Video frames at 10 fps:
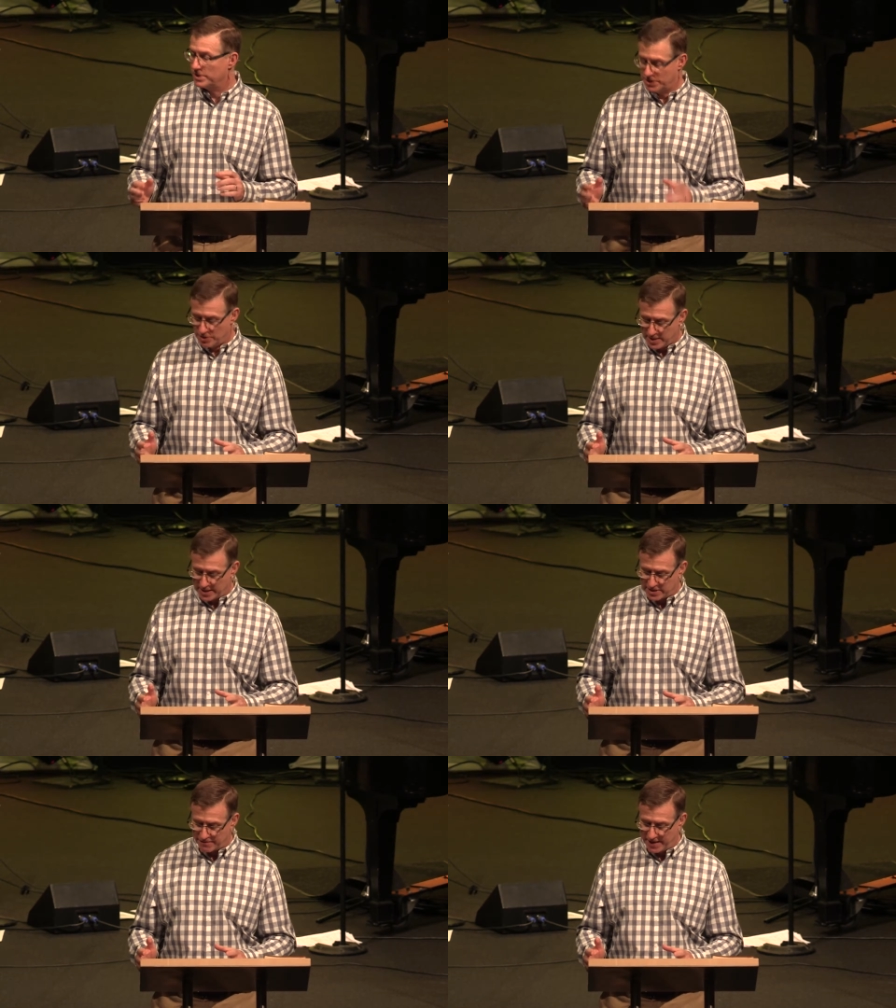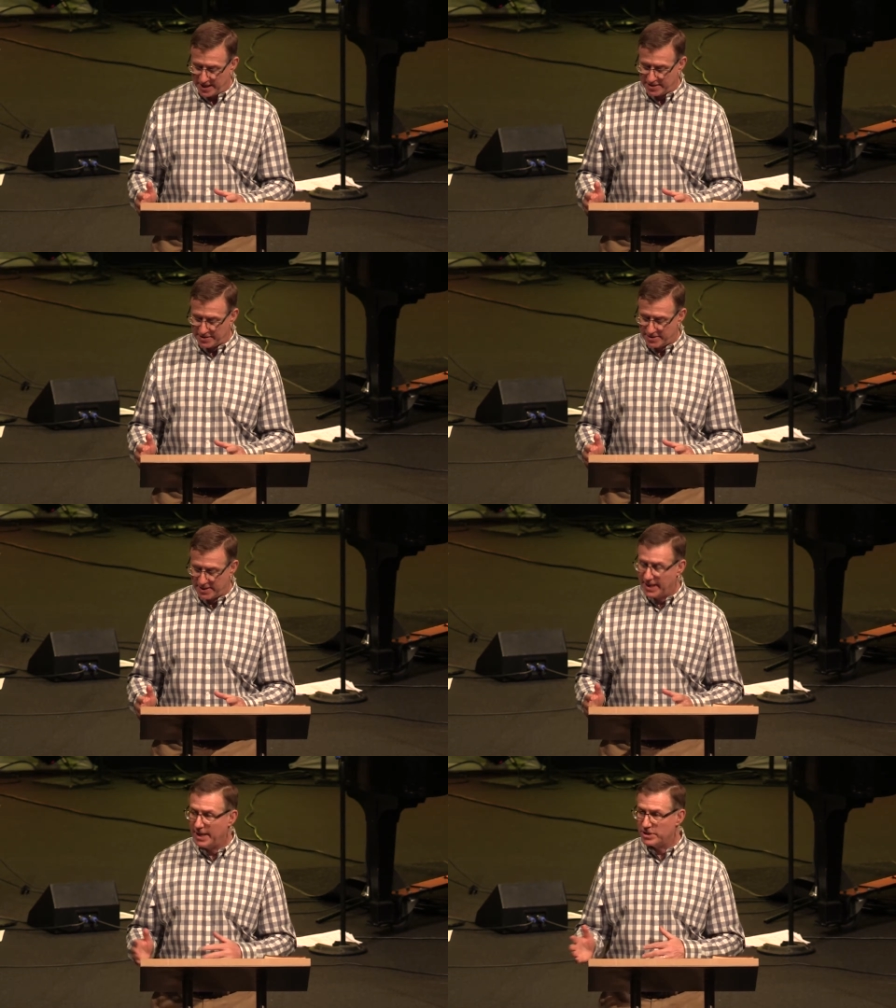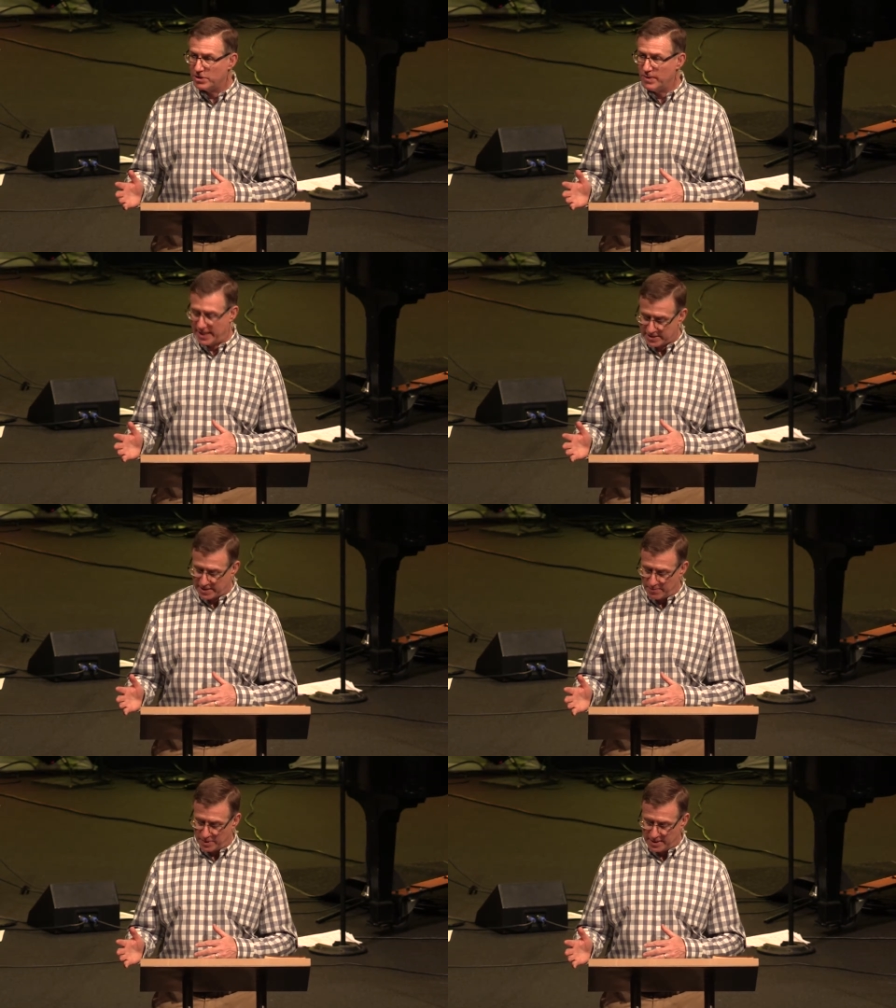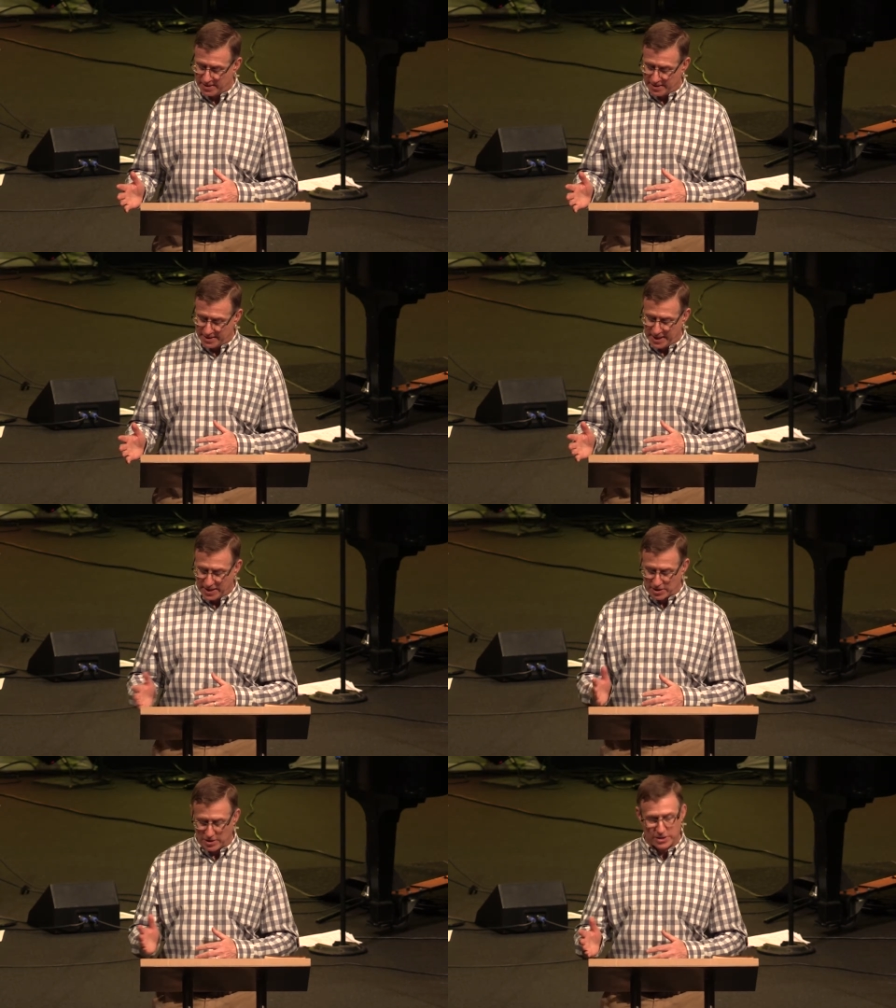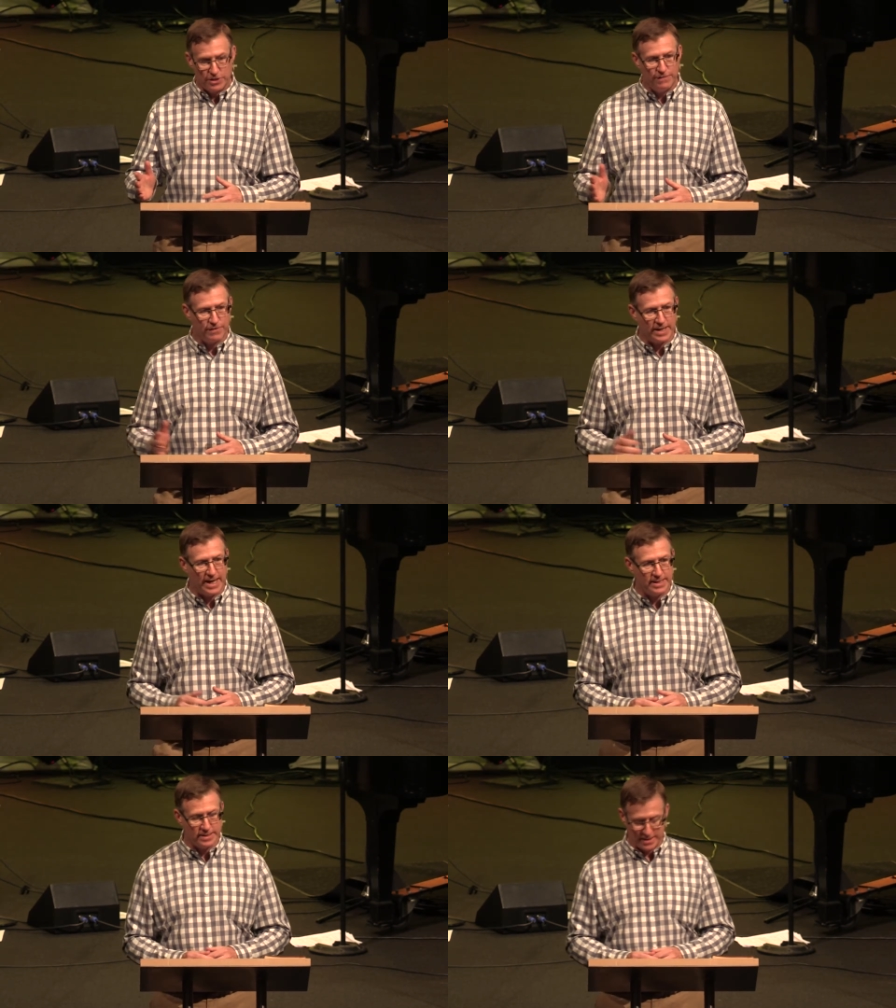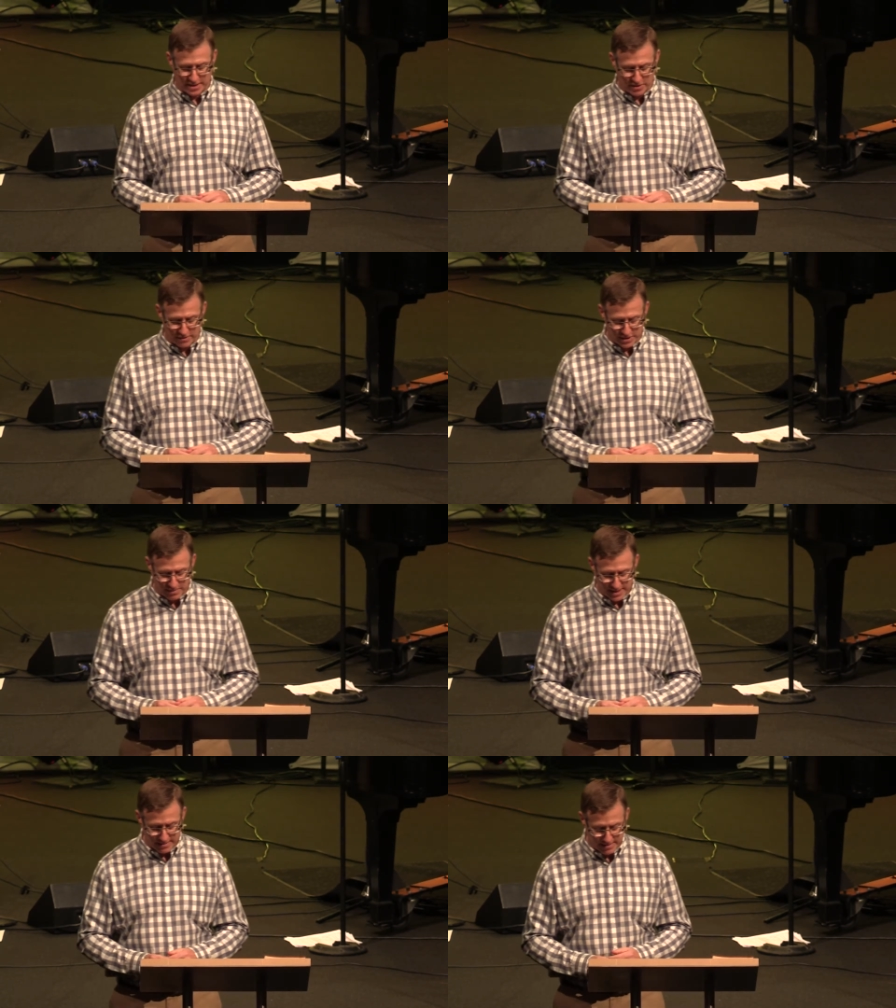new to his faith, he too had someone that he could look to for guidance and encouragement.